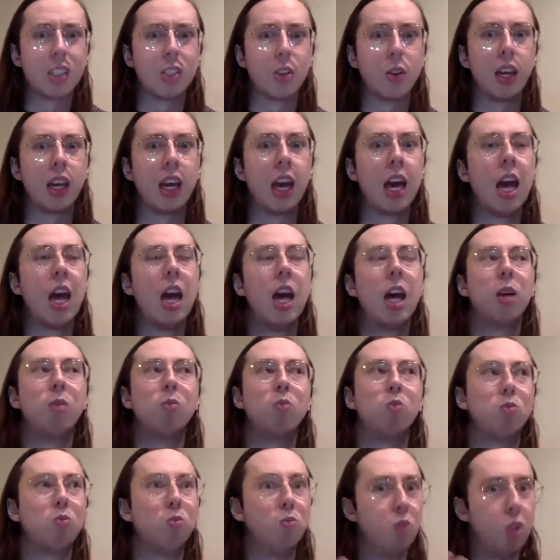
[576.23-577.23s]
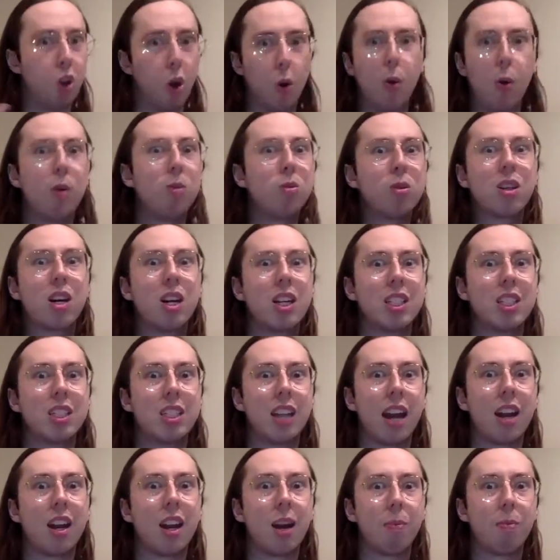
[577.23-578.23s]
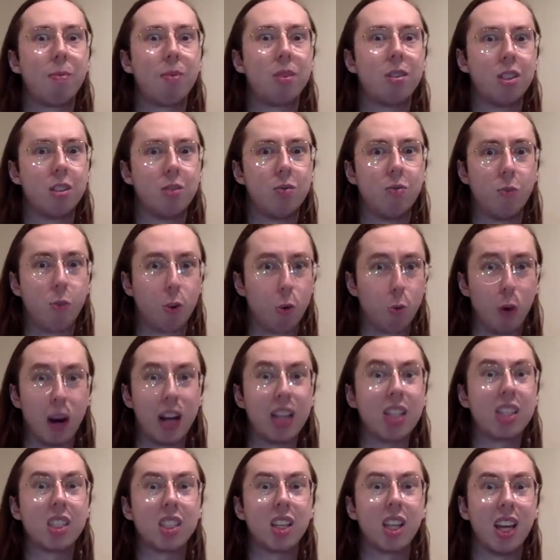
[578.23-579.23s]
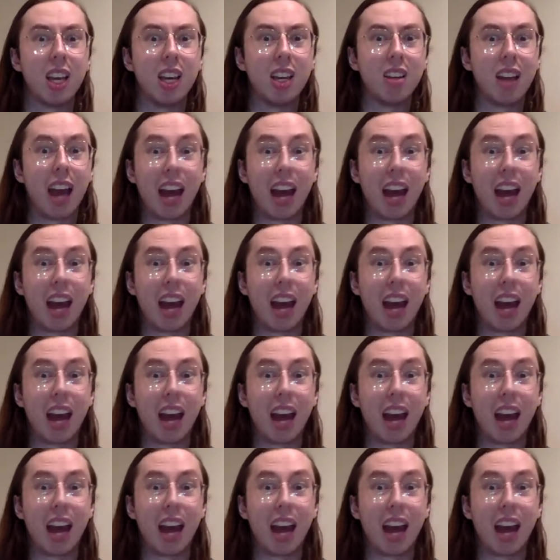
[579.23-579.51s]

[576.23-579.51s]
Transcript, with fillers: So like no one was gonna stand up for Wesley,